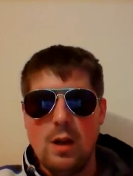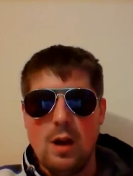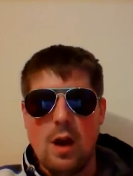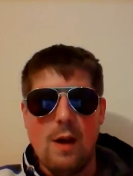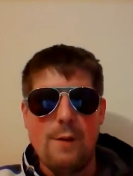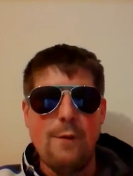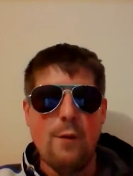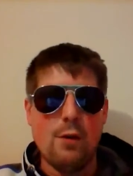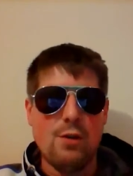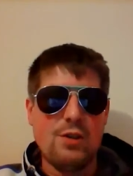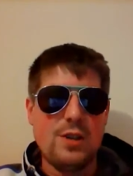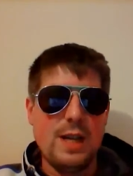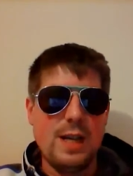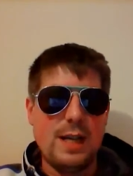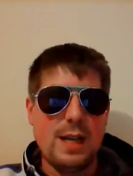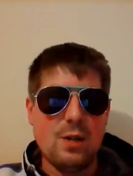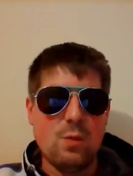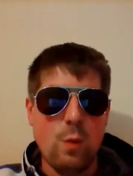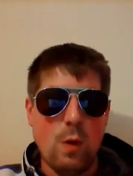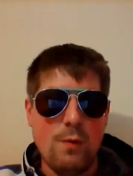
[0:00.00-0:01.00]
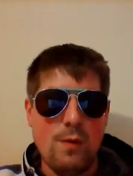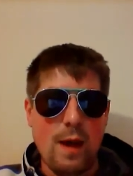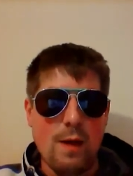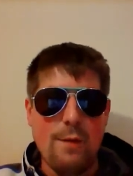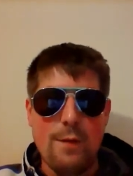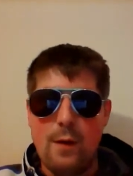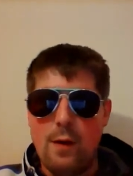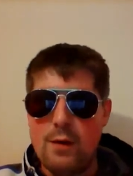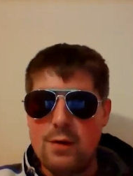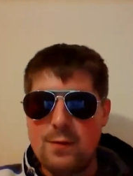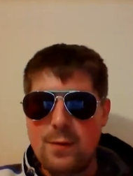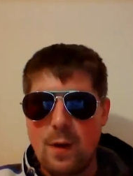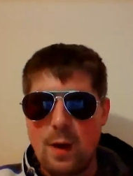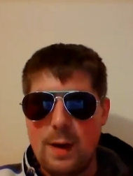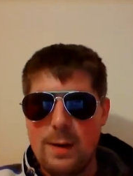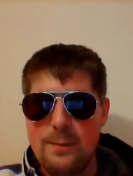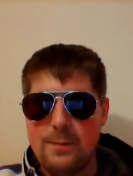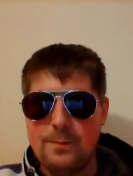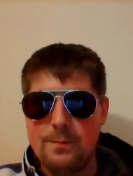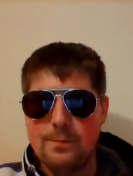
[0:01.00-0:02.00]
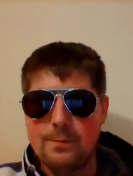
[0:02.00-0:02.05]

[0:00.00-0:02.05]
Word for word: I thought Stieglitz won that first fight,